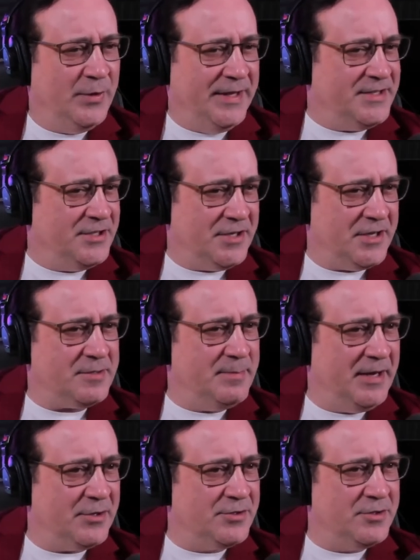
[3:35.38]
is it just
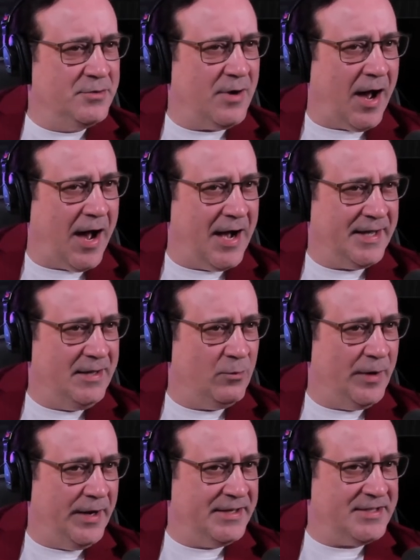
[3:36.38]
me, or do hockey
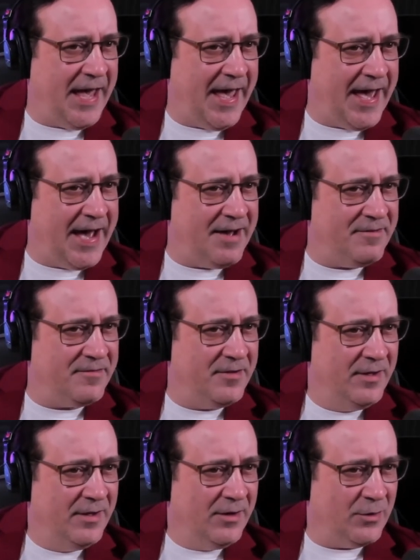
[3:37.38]
rinks have
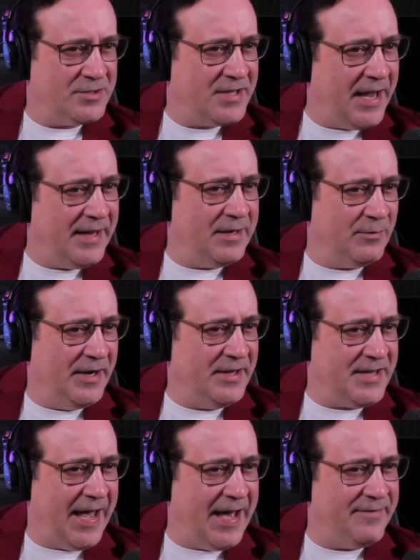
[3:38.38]
or skating
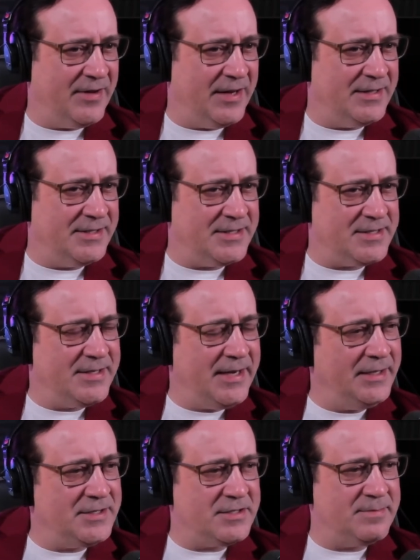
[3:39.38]
rinks have a
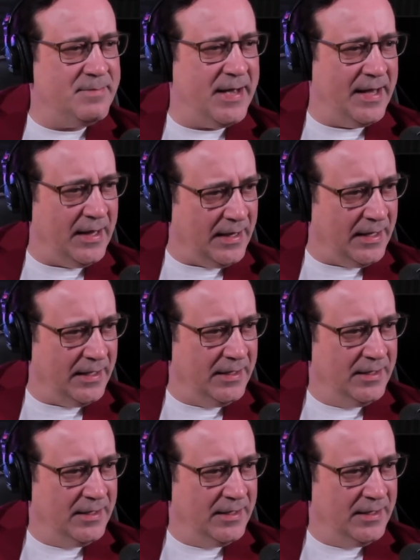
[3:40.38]
distinct smell?